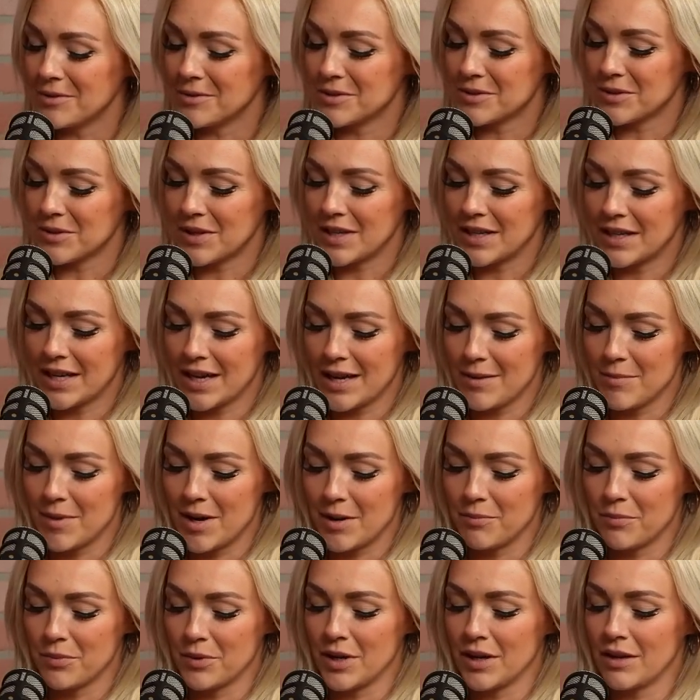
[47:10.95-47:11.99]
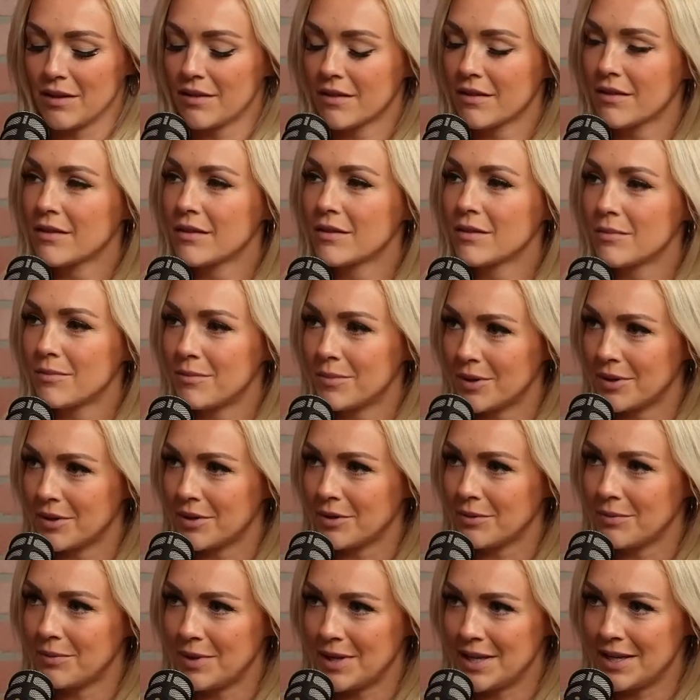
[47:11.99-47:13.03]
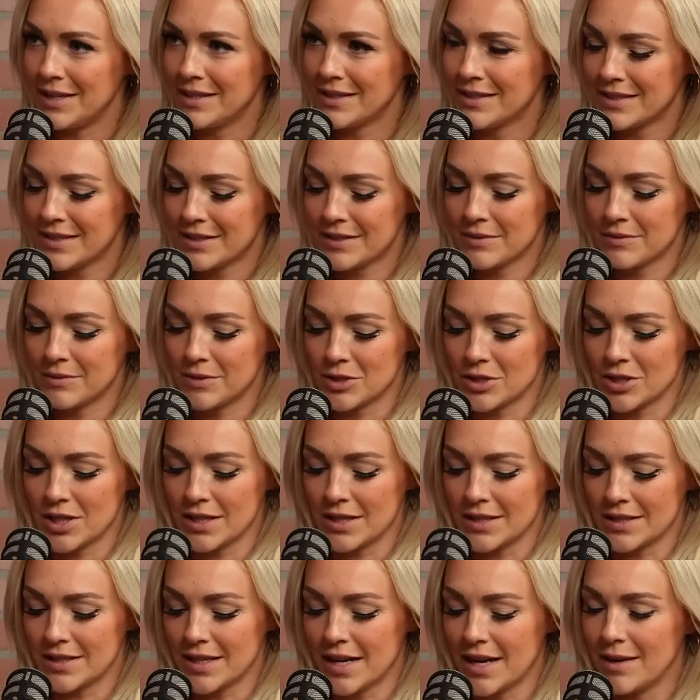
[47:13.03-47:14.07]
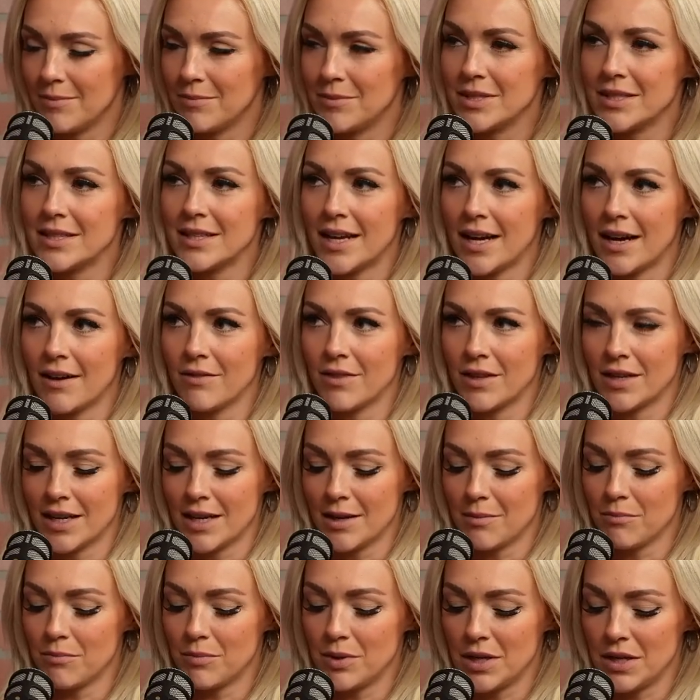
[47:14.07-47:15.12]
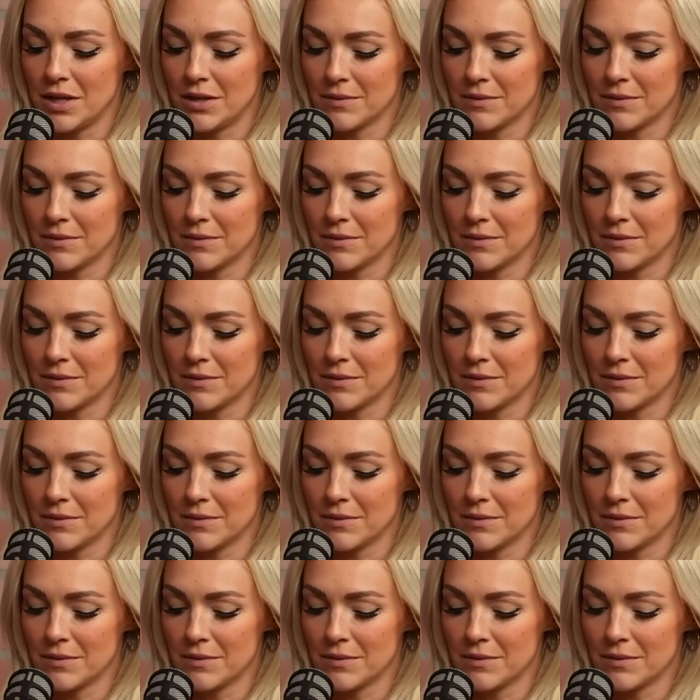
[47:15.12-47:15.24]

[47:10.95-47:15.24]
So they came up with Purdue Pete, which at the time didn't have the name Pete.